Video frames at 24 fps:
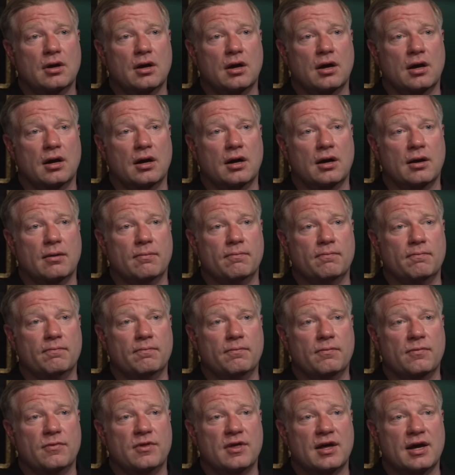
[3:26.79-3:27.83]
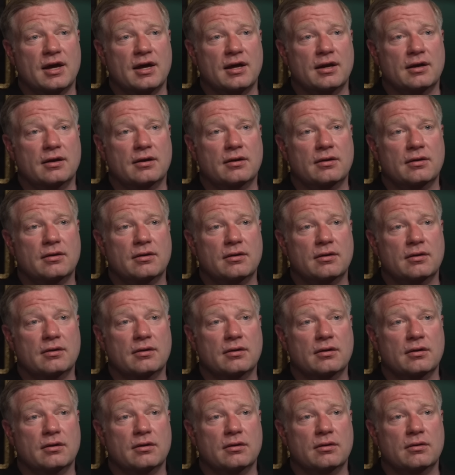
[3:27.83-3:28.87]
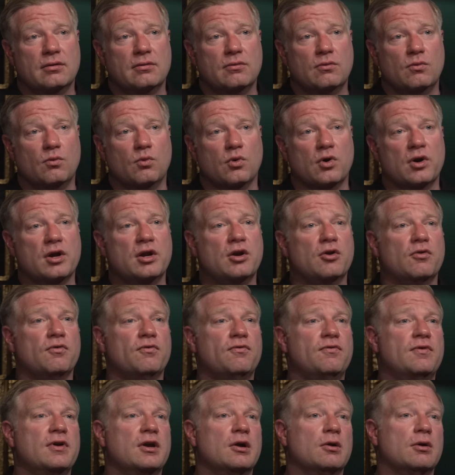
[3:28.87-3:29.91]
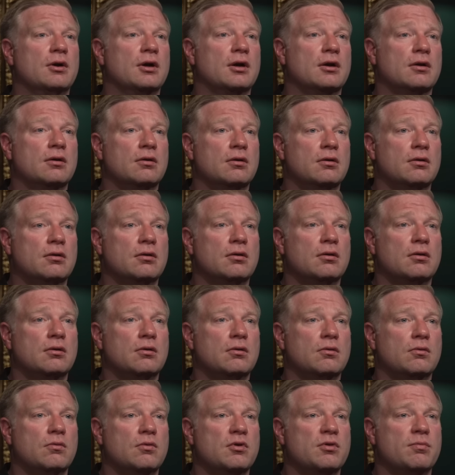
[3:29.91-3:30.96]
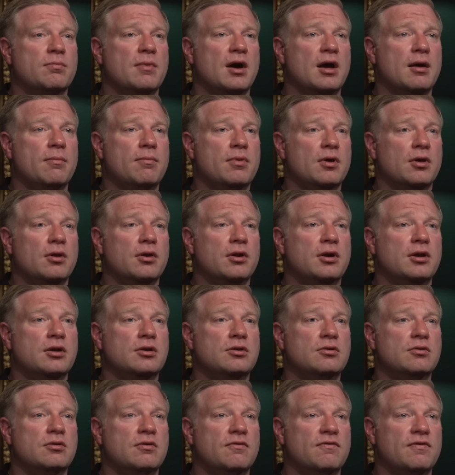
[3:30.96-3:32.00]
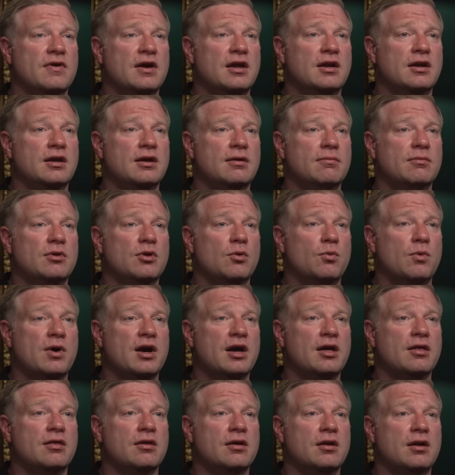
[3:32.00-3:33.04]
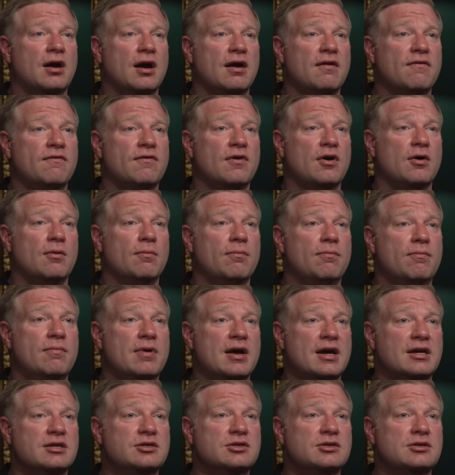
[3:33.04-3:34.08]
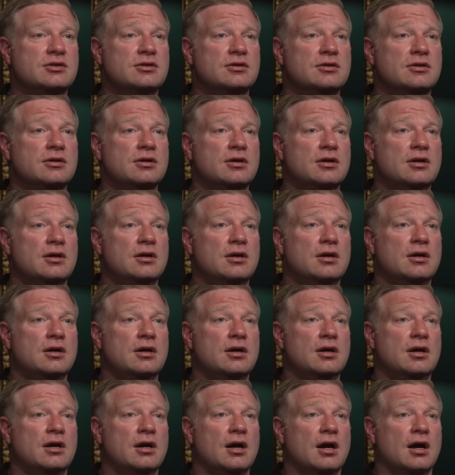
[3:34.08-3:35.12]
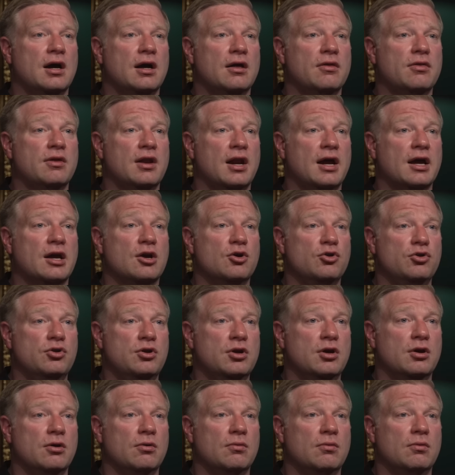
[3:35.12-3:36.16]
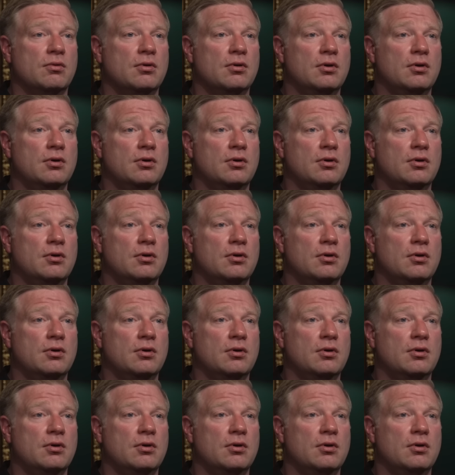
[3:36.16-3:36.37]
um, that were interfering with my ability to defend him in the way that I felt best uh, that I could do.